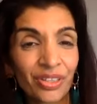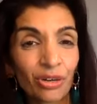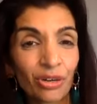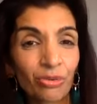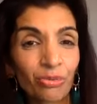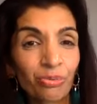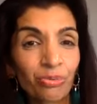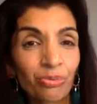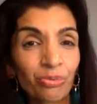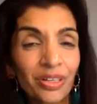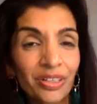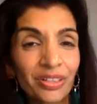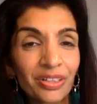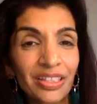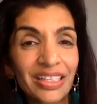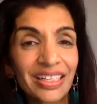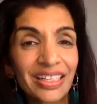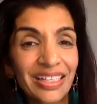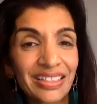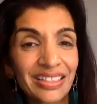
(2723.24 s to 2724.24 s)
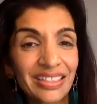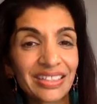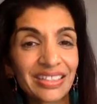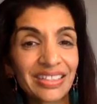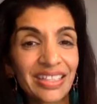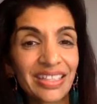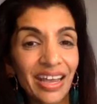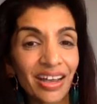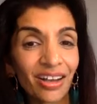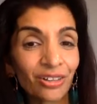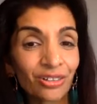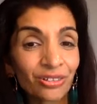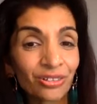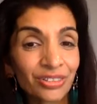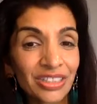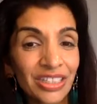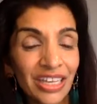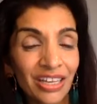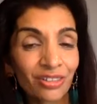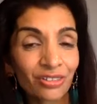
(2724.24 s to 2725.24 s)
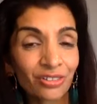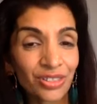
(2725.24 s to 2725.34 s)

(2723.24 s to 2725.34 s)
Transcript: really is a telltale